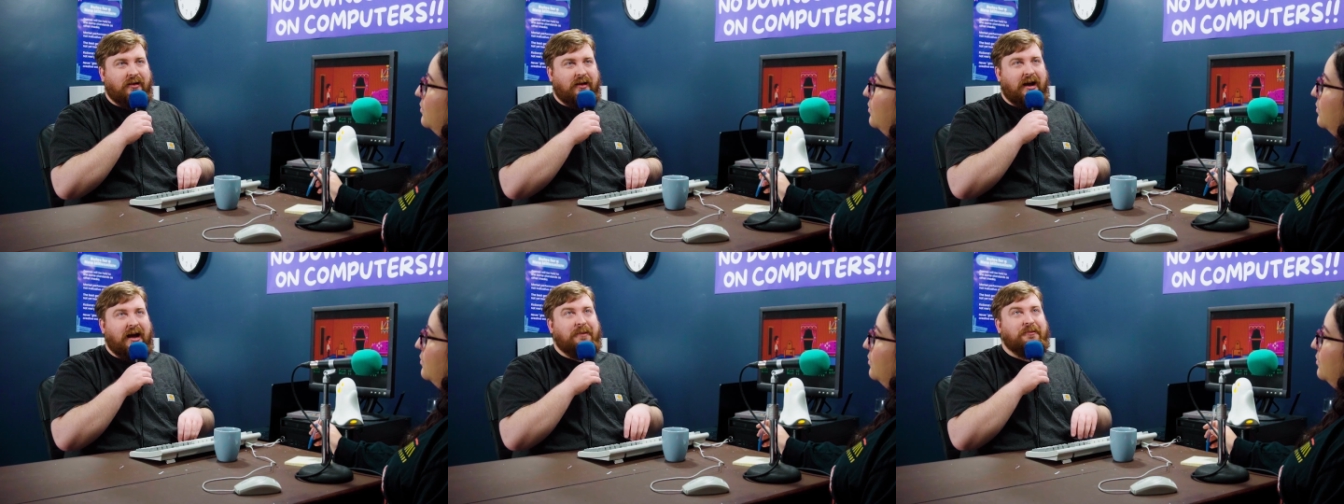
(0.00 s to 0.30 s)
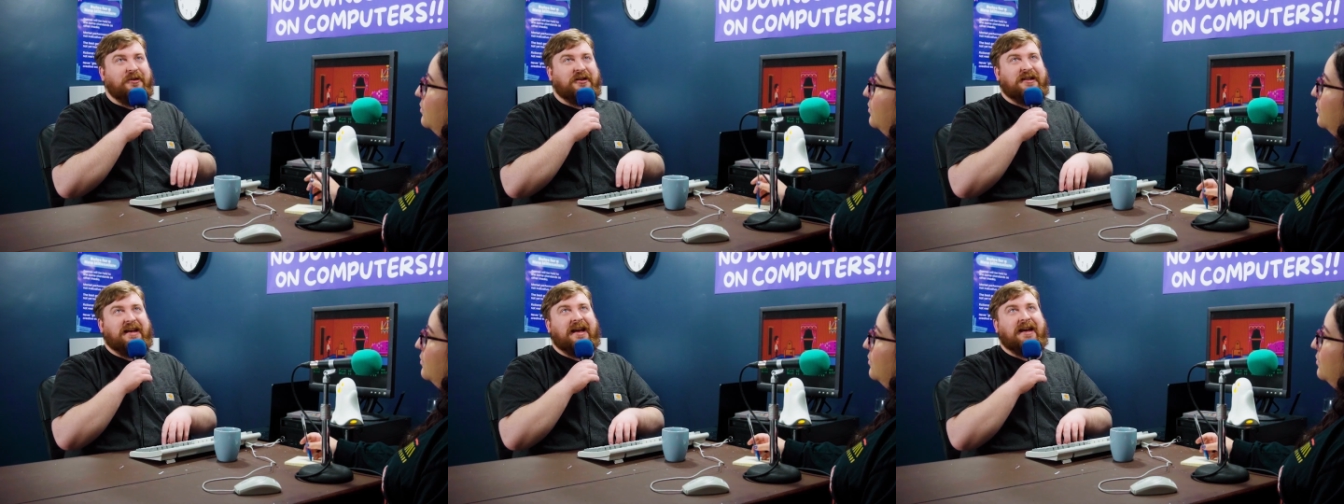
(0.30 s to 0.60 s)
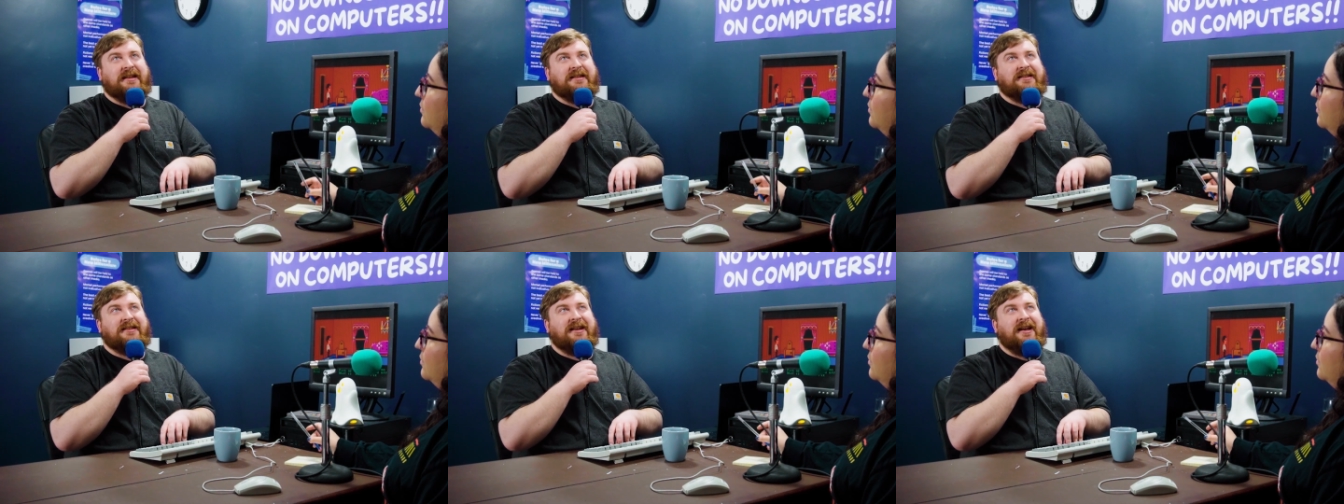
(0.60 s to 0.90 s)

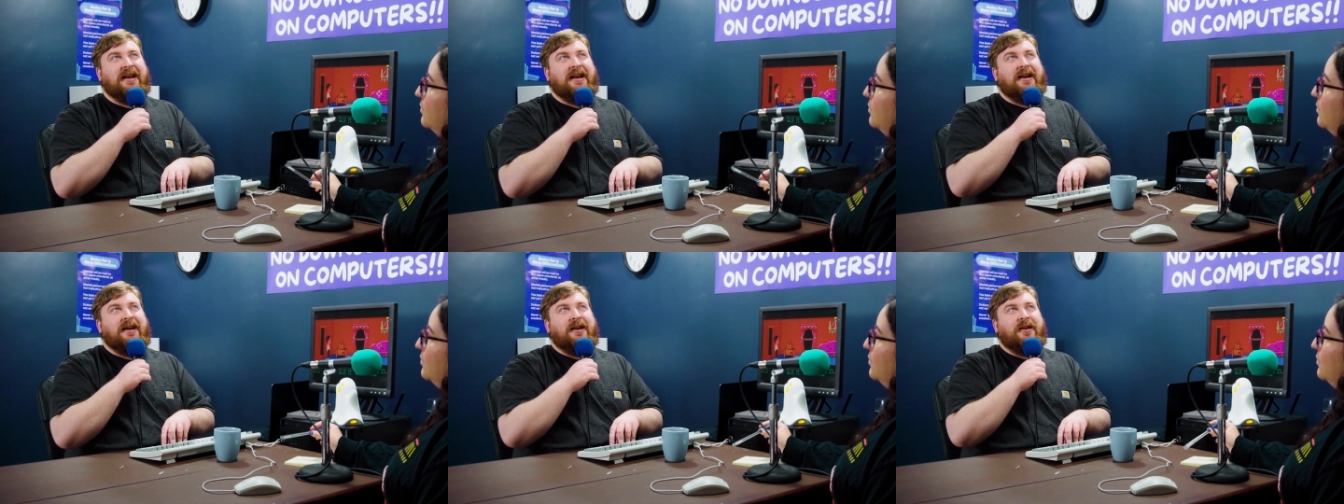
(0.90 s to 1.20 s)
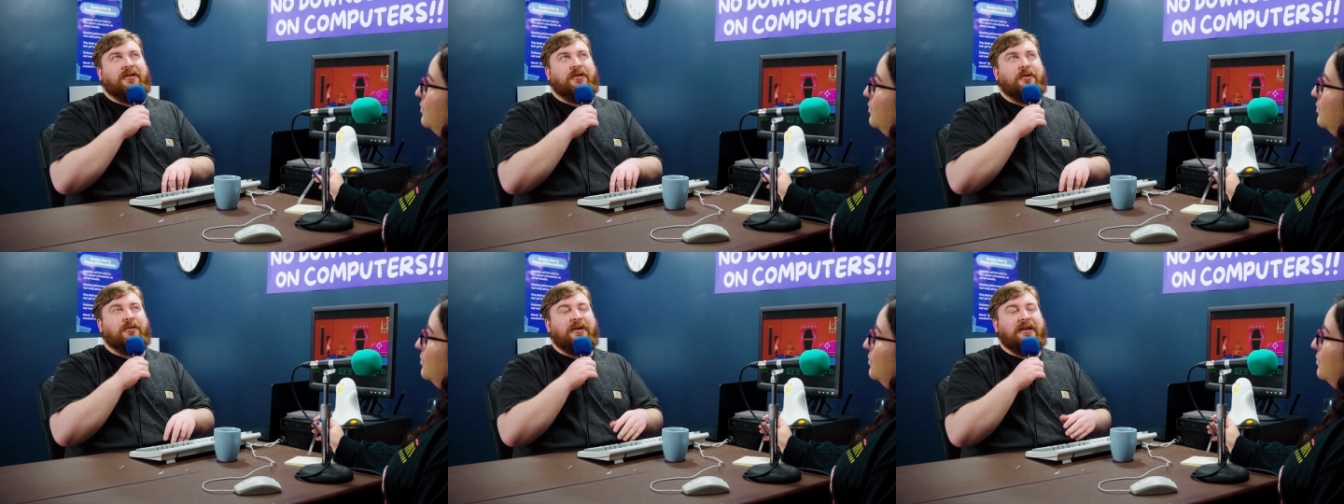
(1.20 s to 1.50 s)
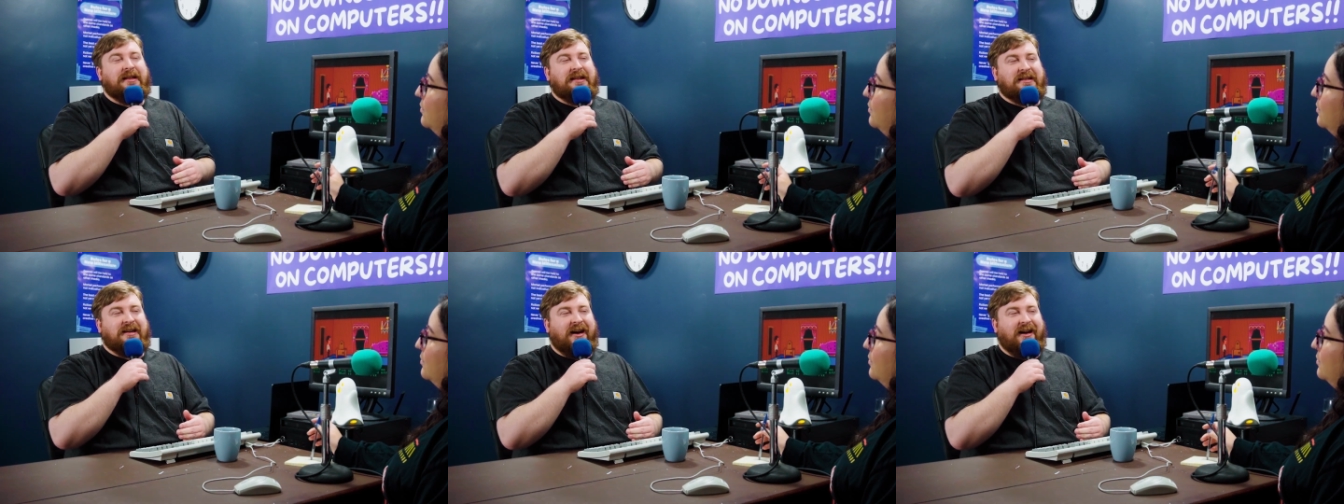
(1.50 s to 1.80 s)
hypertext, they're
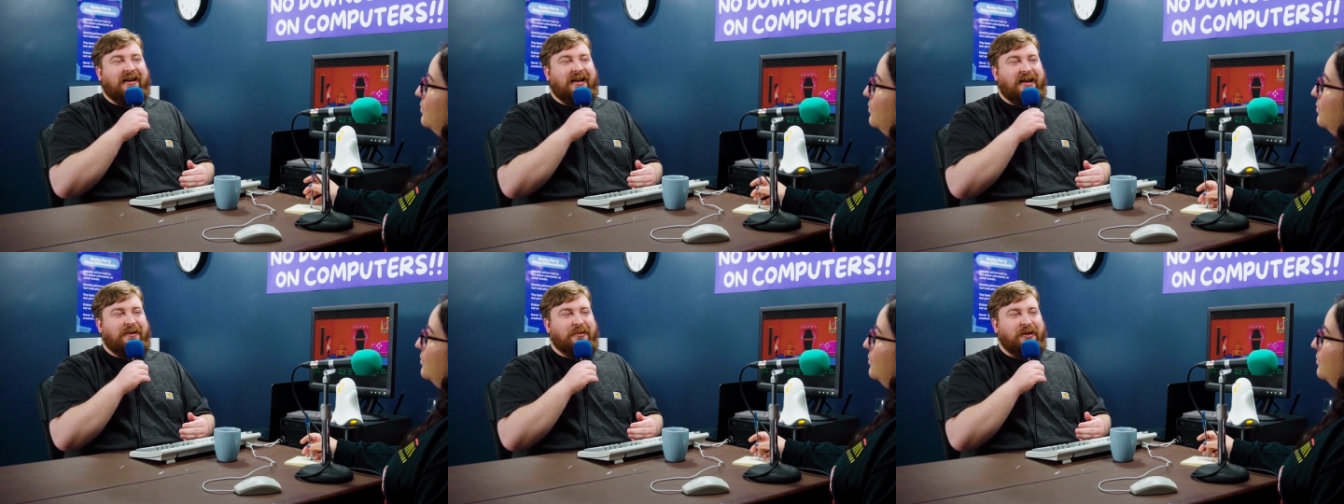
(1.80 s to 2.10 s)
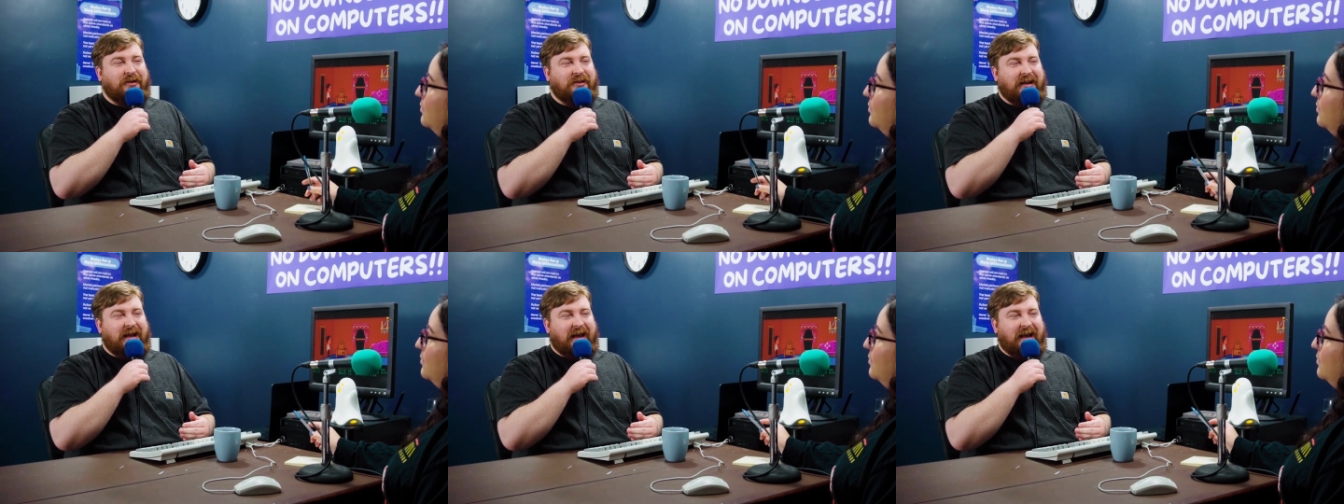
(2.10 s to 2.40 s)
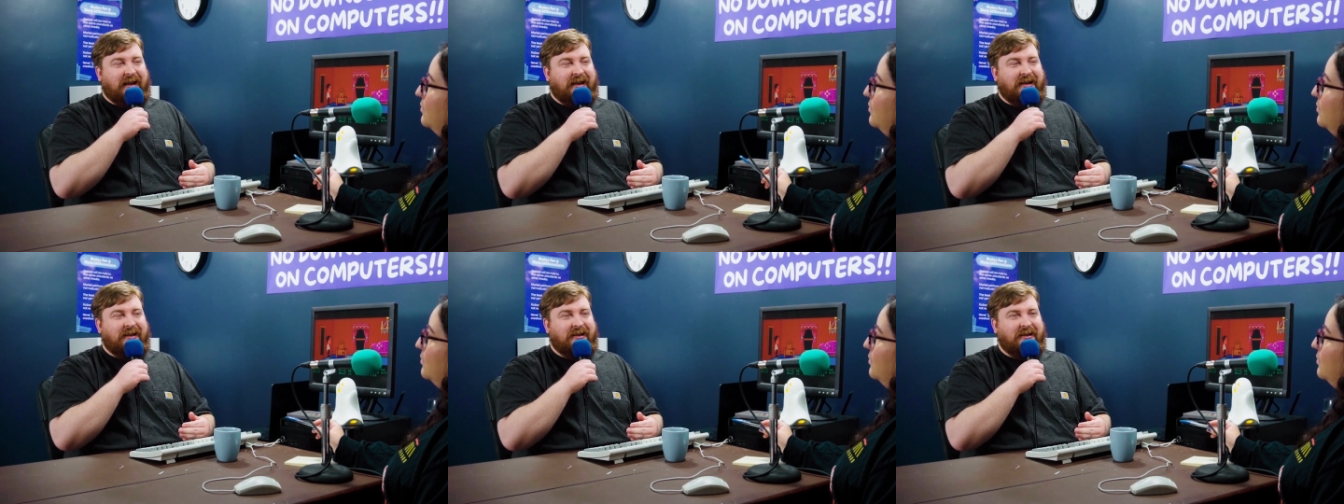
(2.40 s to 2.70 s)
really talking about
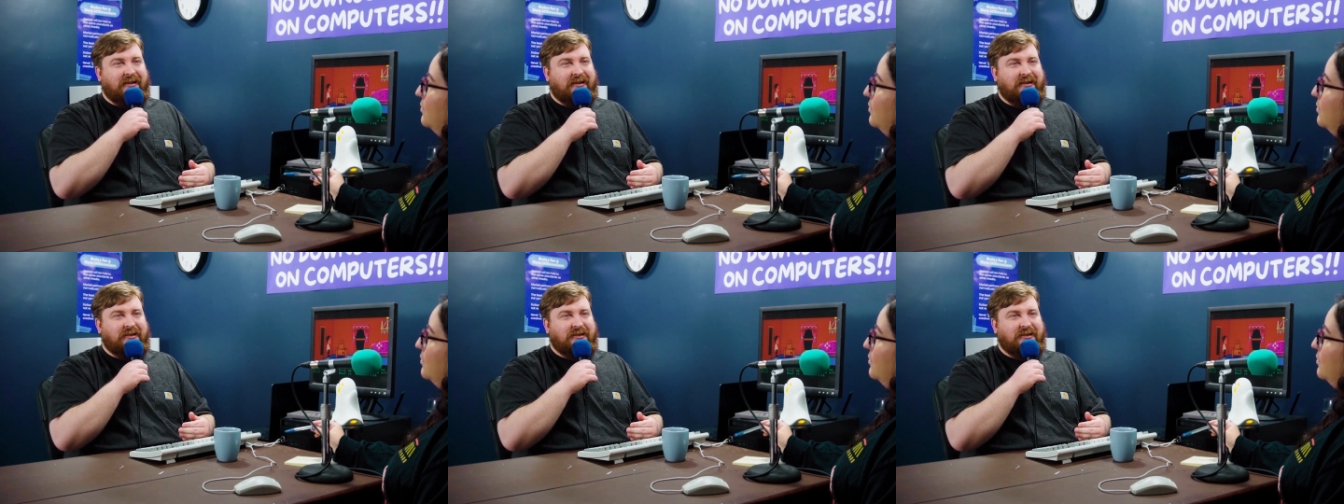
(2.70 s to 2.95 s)
like